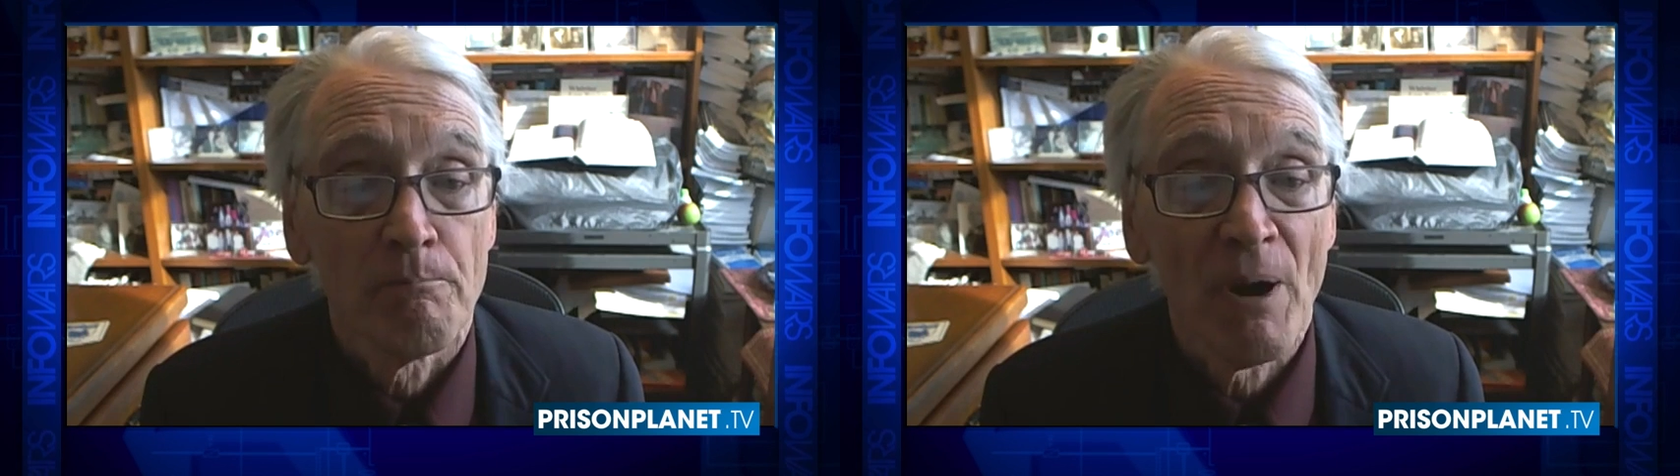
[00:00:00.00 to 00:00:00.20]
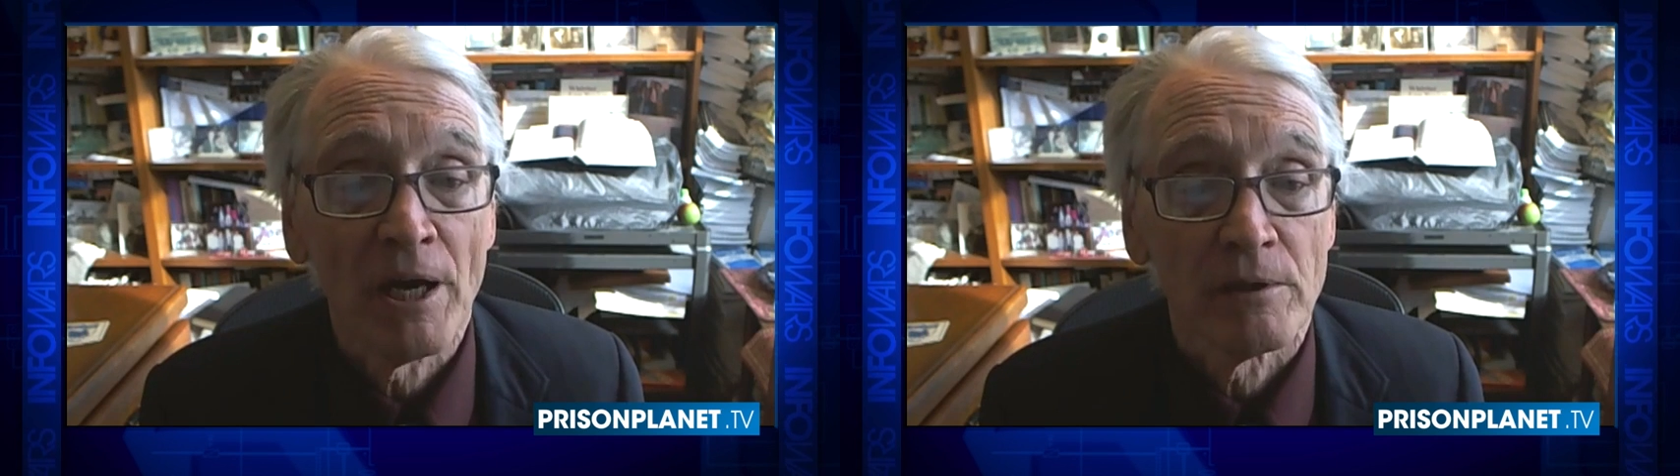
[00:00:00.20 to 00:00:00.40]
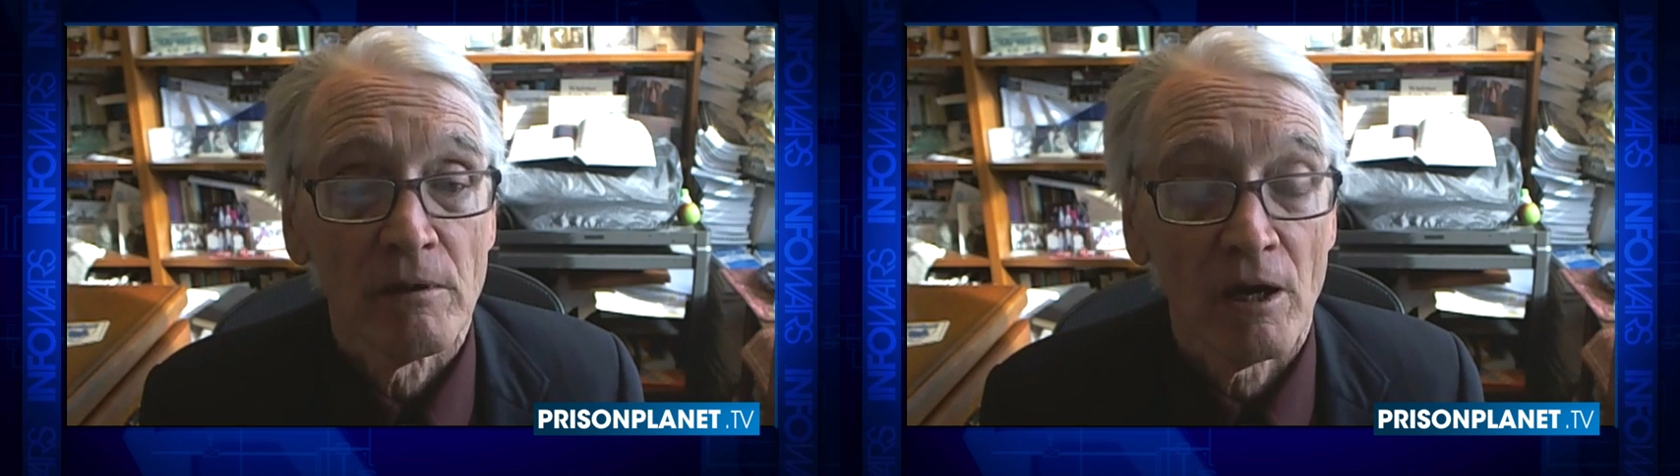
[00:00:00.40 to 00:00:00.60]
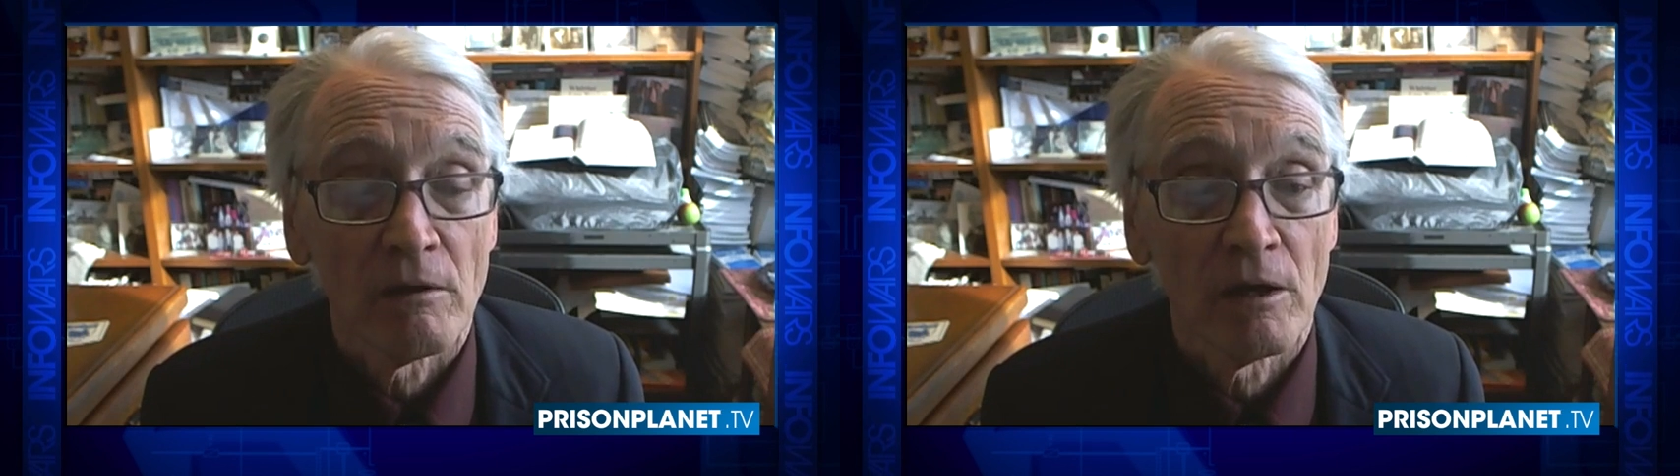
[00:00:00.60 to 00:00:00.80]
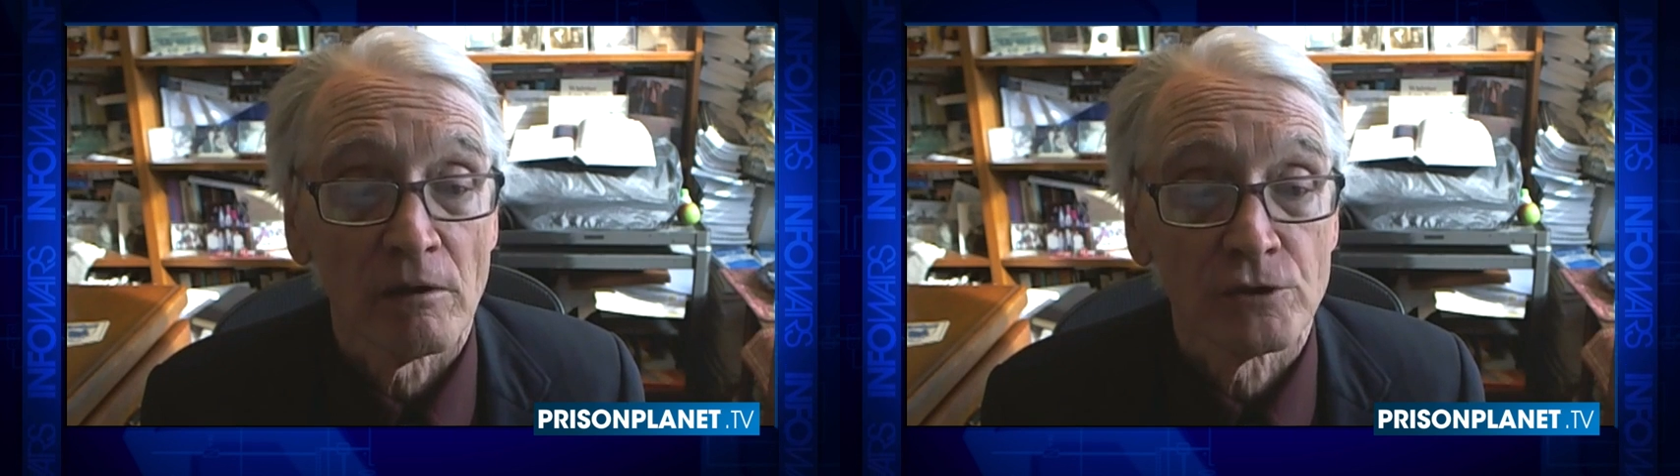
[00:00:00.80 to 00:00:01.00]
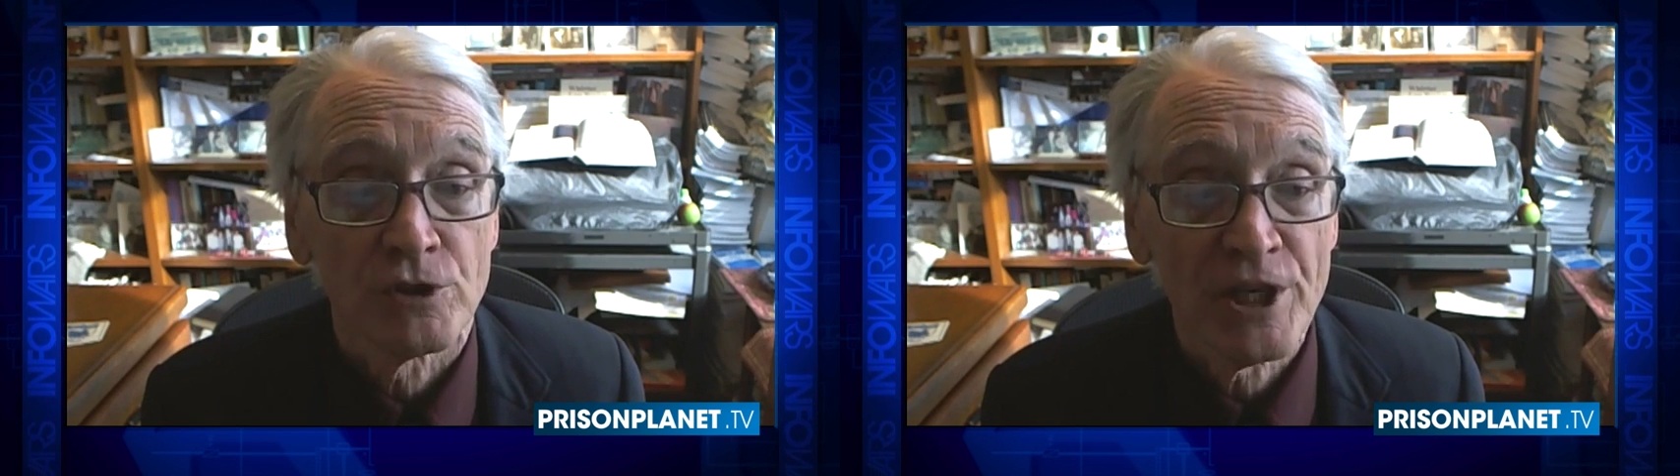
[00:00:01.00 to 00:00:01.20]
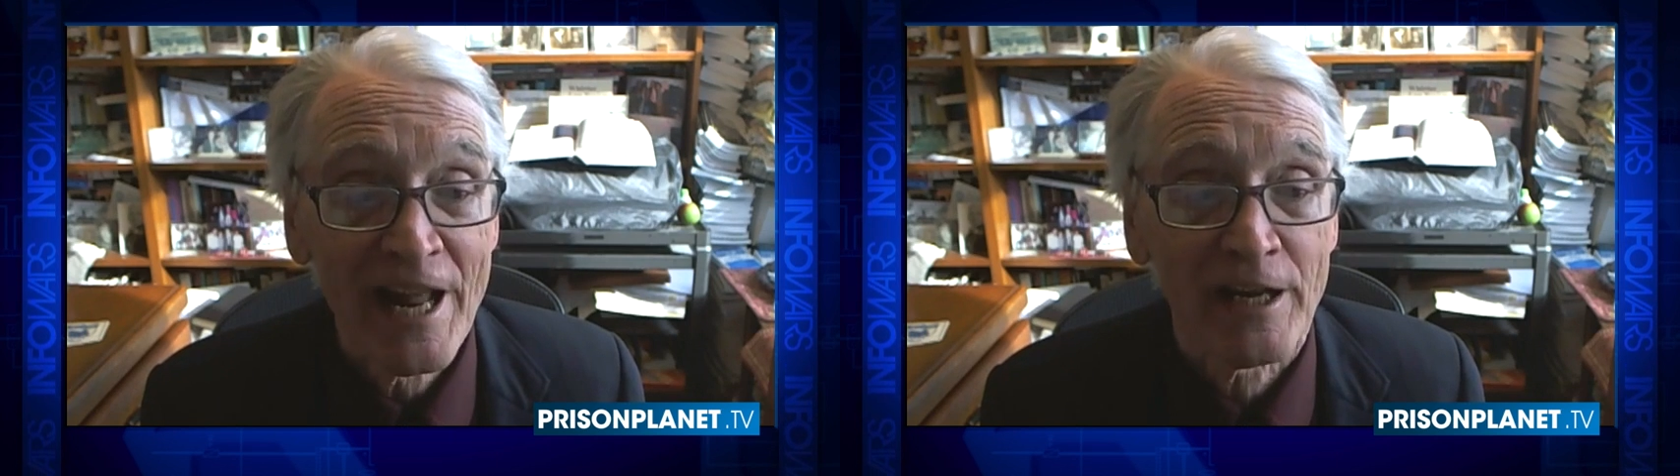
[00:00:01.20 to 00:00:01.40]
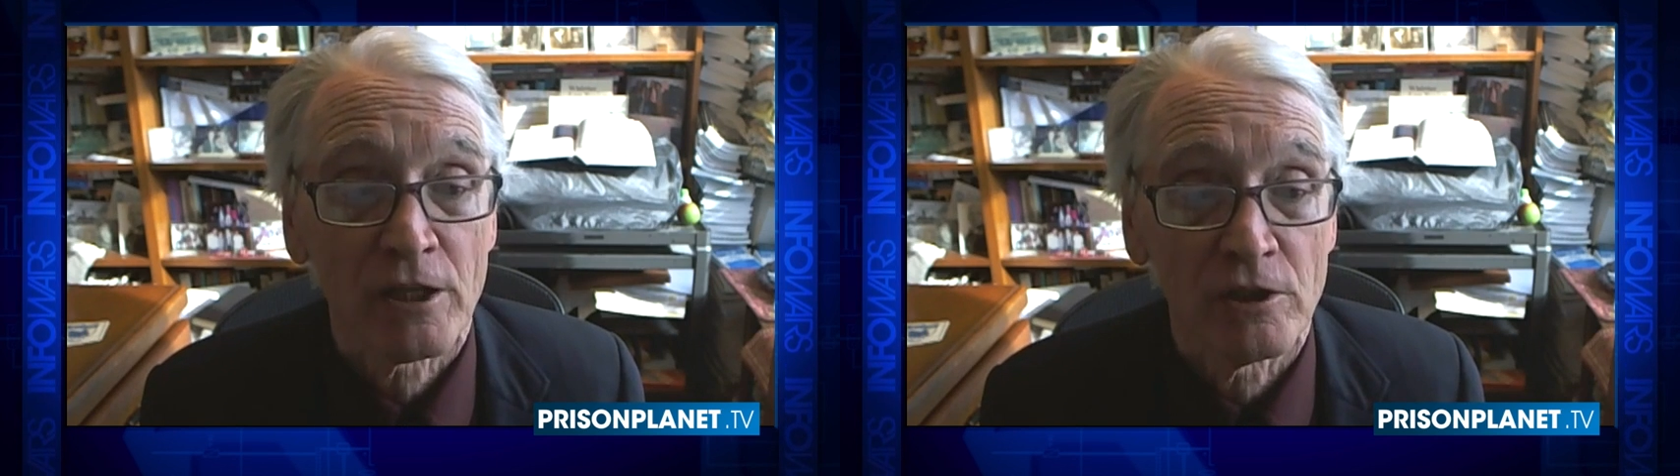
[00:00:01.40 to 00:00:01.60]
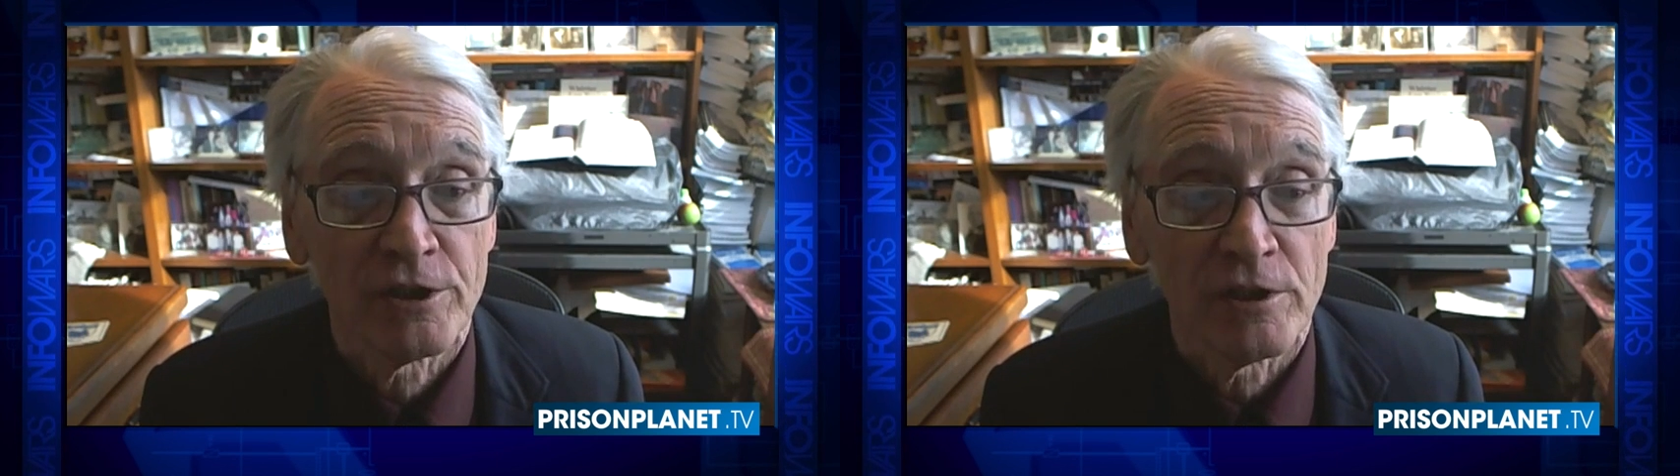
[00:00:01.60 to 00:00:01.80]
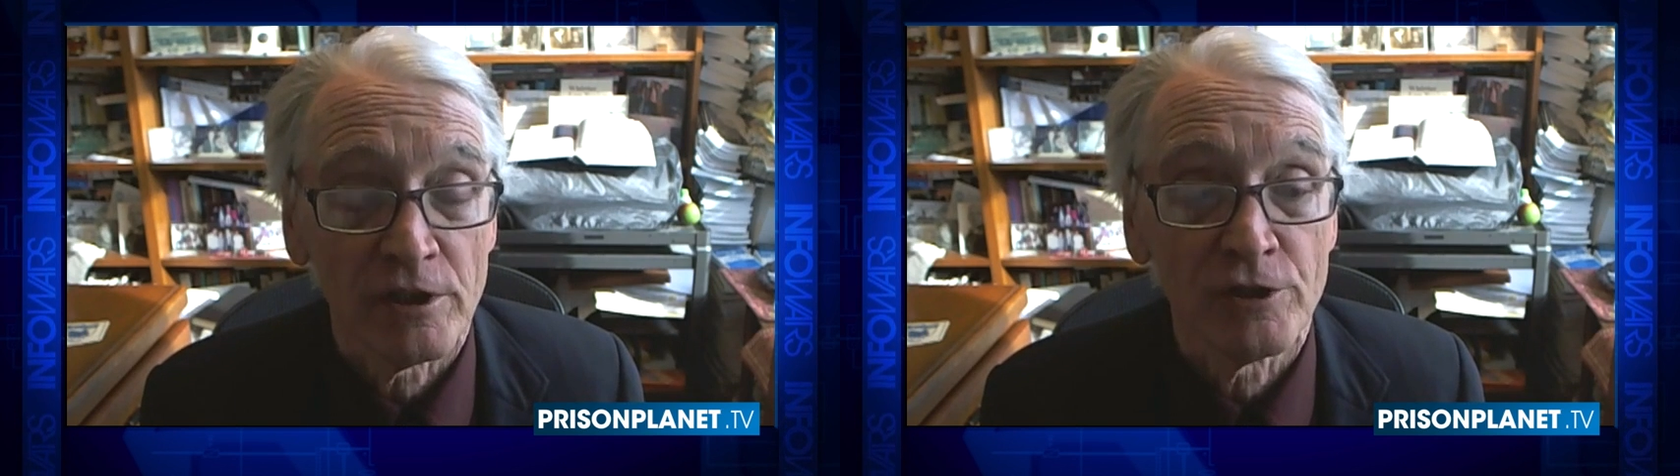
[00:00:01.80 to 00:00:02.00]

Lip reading: but genetically